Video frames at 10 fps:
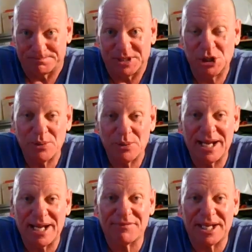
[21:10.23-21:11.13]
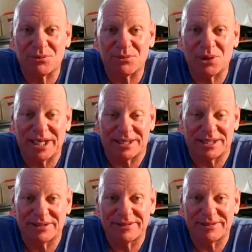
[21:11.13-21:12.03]
You have that right.
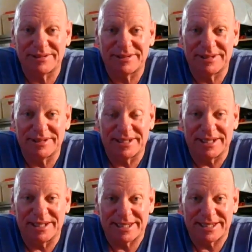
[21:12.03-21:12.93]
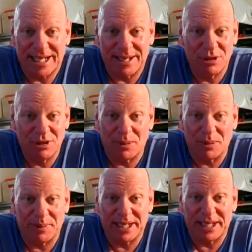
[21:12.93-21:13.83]
So you might be
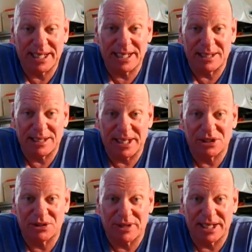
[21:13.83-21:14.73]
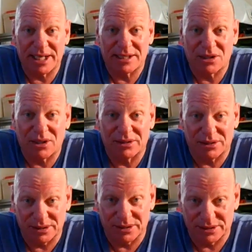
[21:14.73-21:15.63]
lucky and a magistrate's cotton
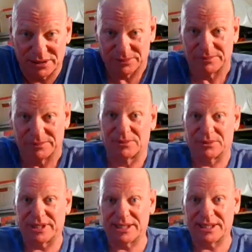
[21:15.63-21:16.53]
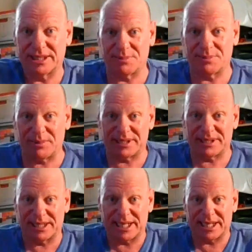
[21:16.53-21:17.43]
on to all this. He's probably seen
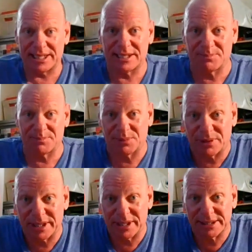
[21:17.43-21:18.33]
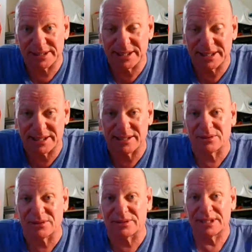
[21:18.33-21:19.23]
cases prior to this and
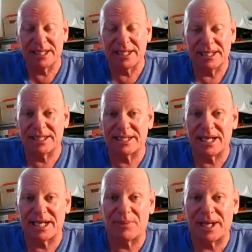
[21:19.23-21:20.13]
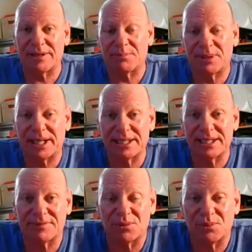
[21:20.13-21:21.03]
thought there's no way the plaintiff
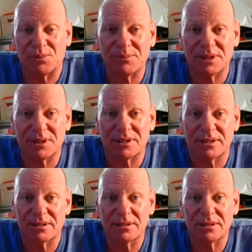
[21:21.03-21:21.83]
can win because